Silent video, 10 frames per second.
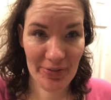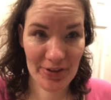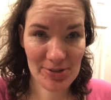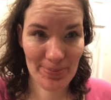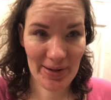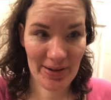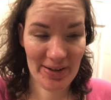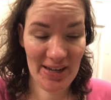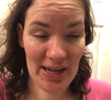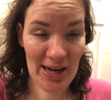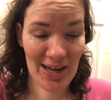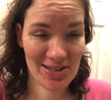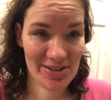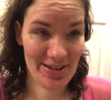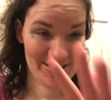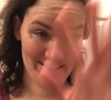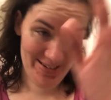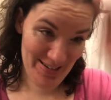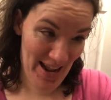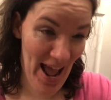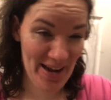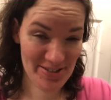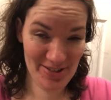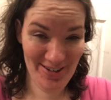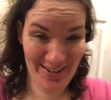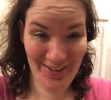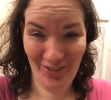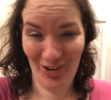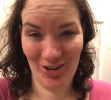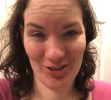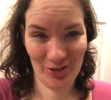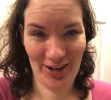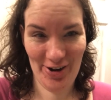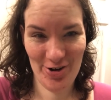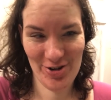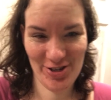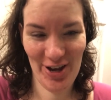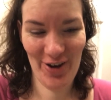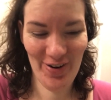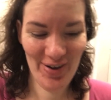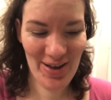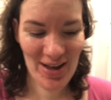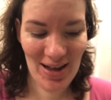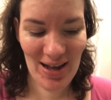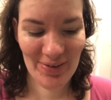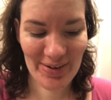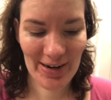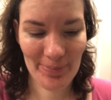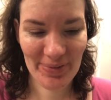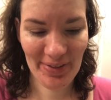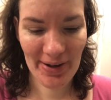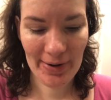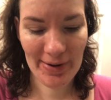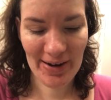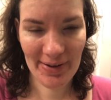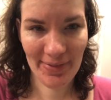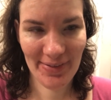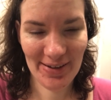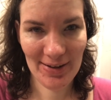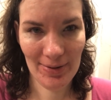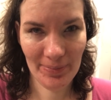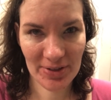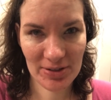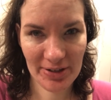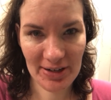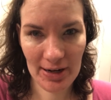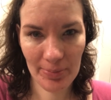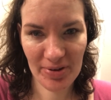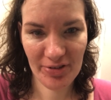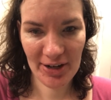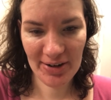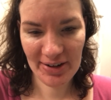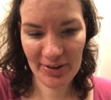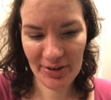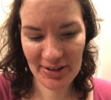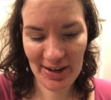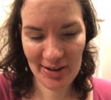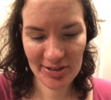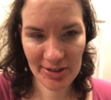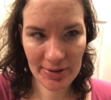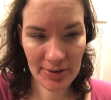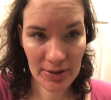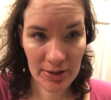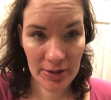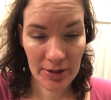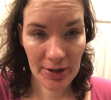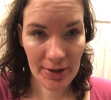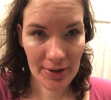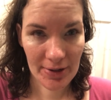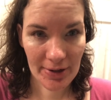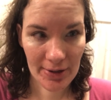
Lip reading: this big kiosk that said taxi in large letters, so I went up to there and had this lady help me flag down a taxi. And